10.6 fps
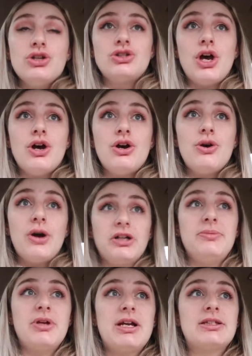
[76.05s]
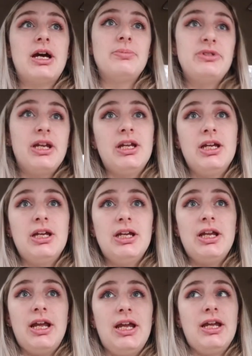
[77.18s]
So I'll keep you guys
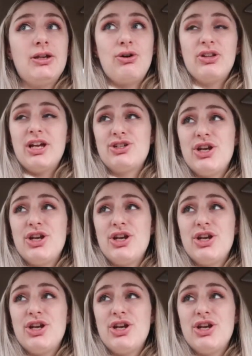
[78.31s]
updated and all that